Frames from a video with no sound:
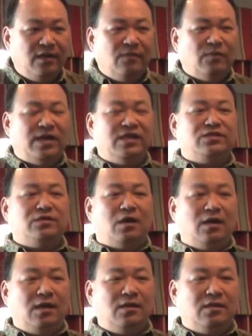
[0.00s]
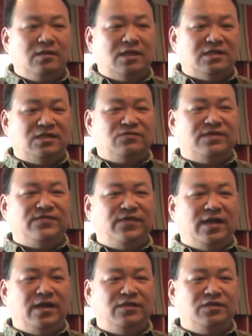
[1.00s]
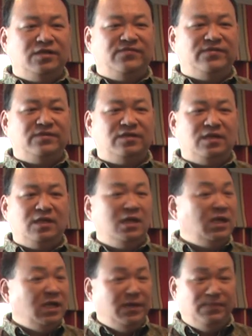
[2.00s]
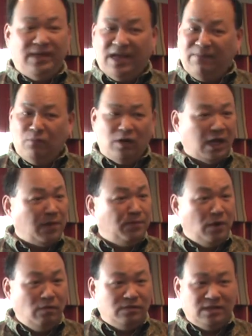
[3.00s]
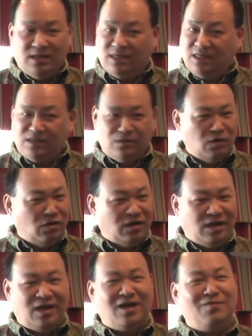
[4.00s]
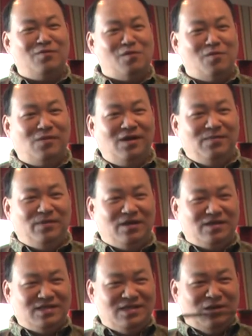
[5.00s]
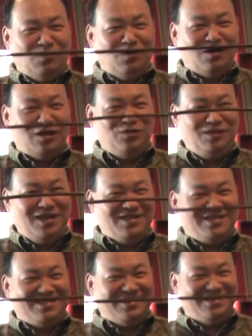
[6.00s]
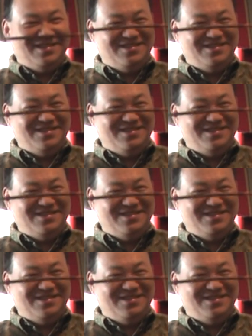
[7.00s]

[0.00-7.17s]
When it's solid, does it transfer energy efficiently? It behaves more like a boat. It is no longer an arrow because it no longer do this.